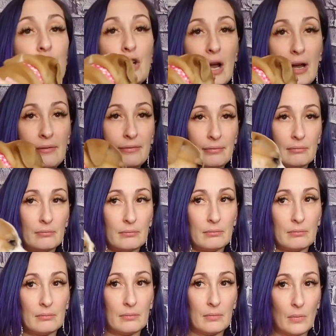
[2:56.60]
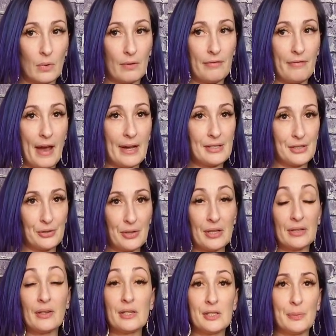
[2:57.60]
to drive faster
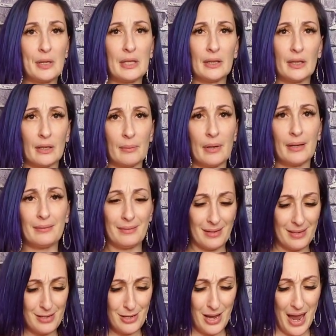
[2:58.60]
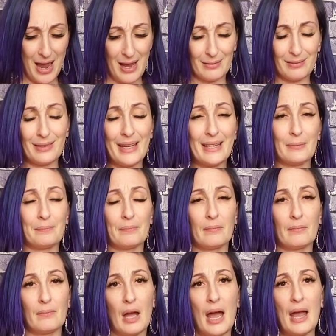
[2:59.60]
than the speed limit.
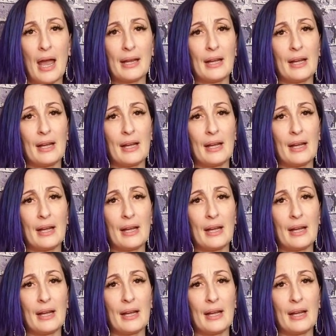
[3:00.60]
I